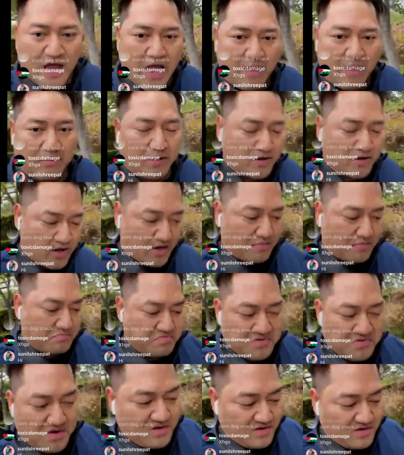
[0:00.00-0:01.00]
I'm going
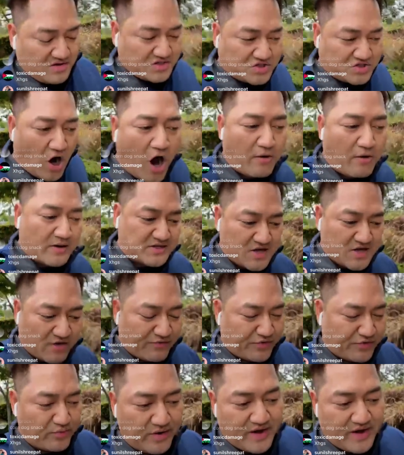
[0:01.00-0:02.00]
to starve
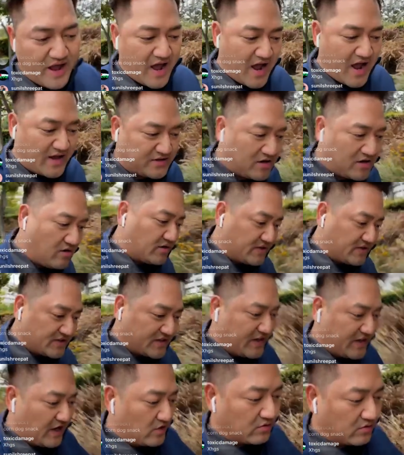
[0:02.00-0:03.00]
myself for three days, go on
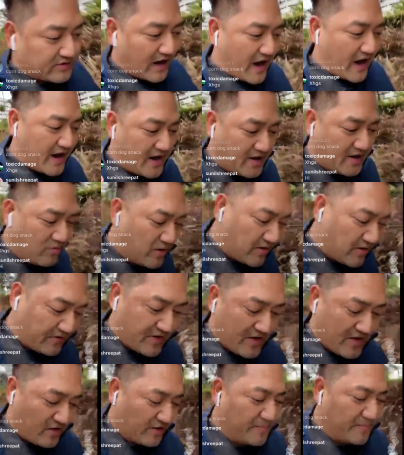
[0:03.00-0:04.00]
this keto diet,
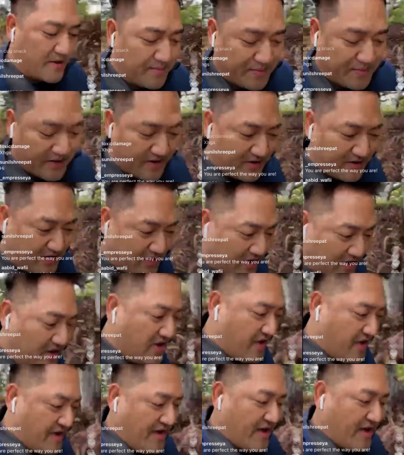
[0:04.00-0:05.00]
whatever the hell it may be, you
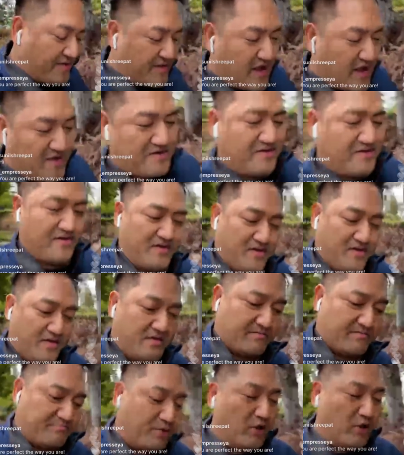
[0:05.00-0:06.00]
know, and then
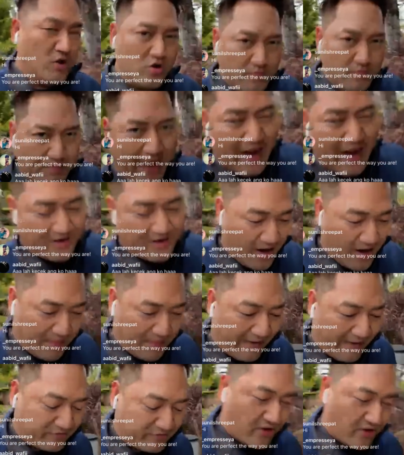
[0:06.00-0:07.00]
balloon back
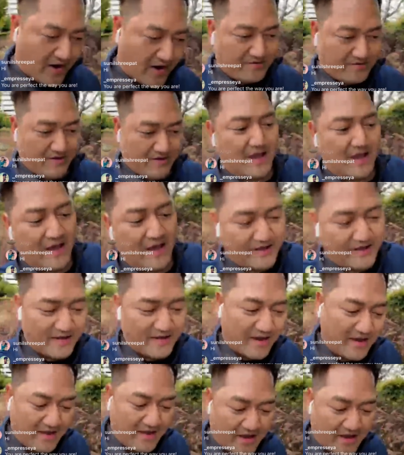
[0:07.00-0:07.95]
up after I,